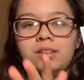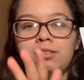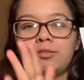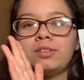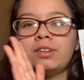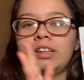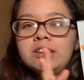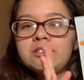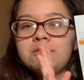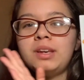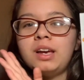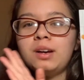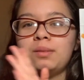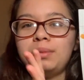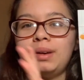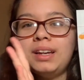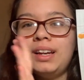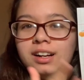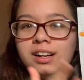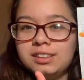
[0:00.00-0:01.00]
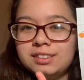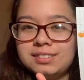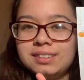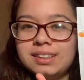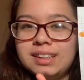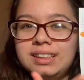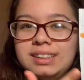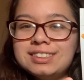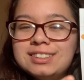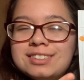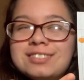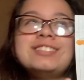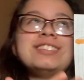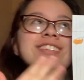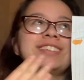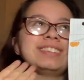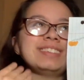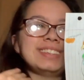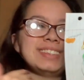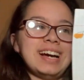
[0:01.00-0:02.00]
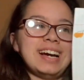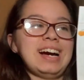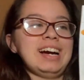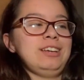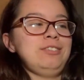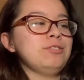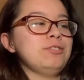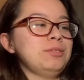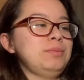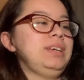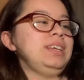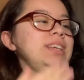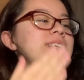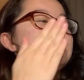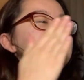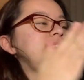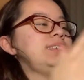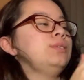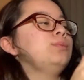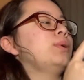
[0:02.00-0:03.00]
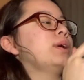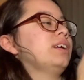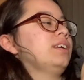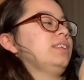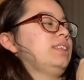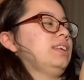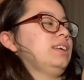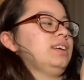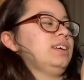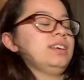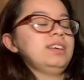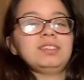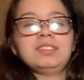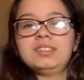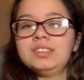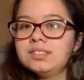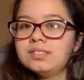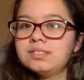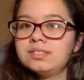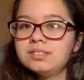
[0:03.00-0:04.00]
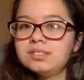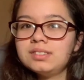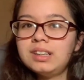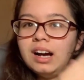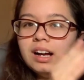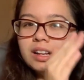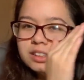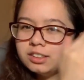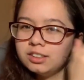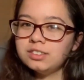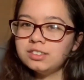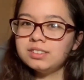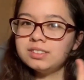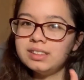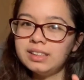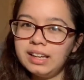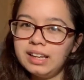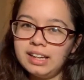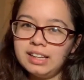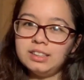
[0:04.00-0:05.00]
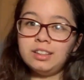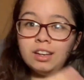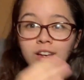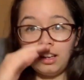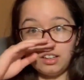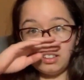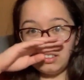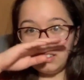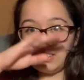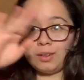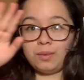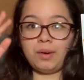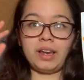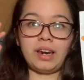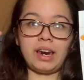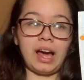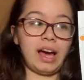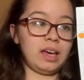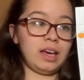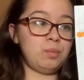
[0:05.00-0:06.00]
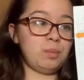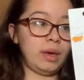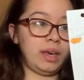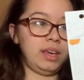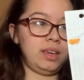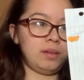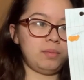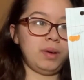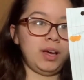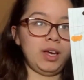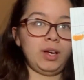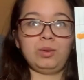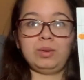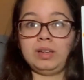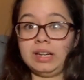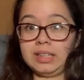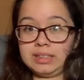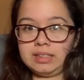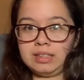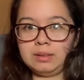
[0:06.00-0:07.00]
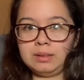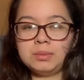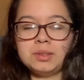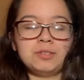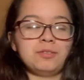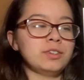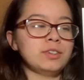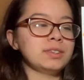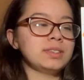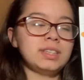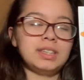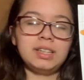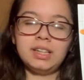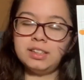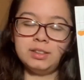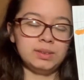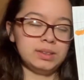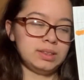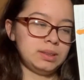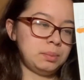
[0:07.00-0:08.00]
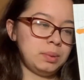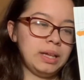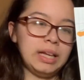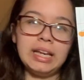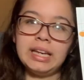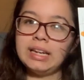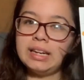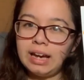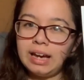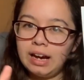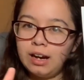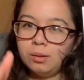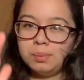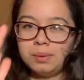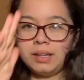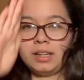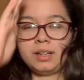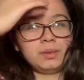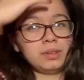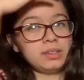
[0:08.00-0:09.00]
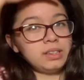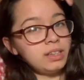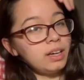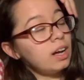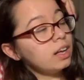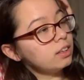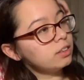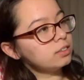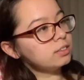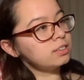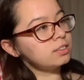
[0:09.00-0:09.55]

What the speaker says: Forgive me on my coloring. This is just a guide for me to see where the colors land. So when I make my own customs, the first thing I do is plan it out, plan out where the colors.